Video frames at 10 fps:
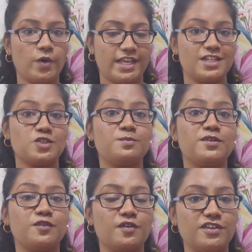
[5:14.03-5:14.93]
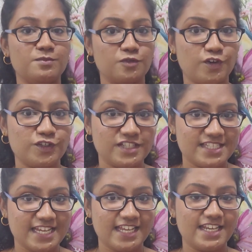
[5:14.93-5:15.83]
Okay, so before we move on to the
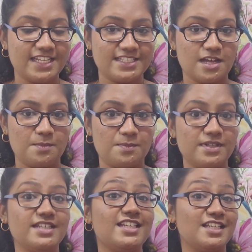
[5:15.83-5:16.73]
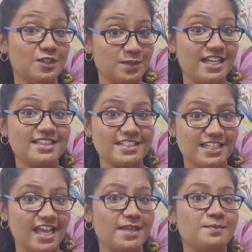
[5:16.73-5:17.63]
second example, did you take the
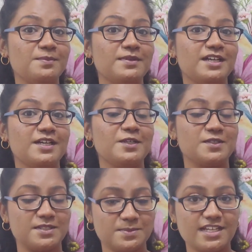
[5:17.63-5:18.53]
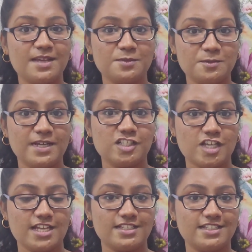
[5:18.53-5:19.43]
time to subscribe to my
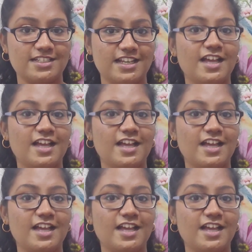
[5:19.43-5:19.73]
channel?